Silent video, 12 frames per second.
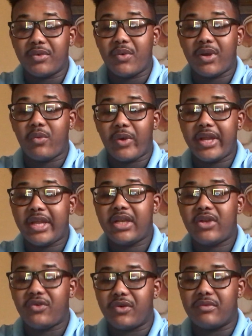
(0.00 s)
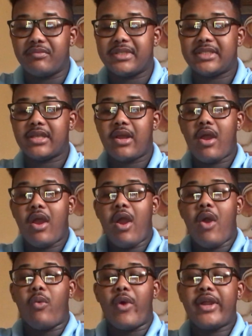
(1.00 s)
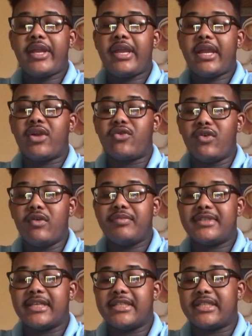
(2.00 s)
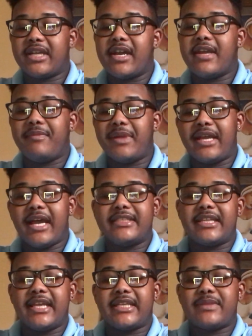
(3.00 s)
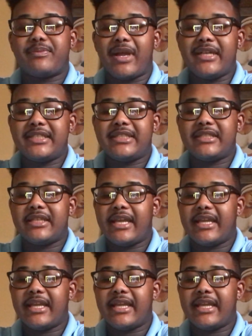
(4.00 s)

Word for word: You want to work in groups. Working in groups is good because it exposes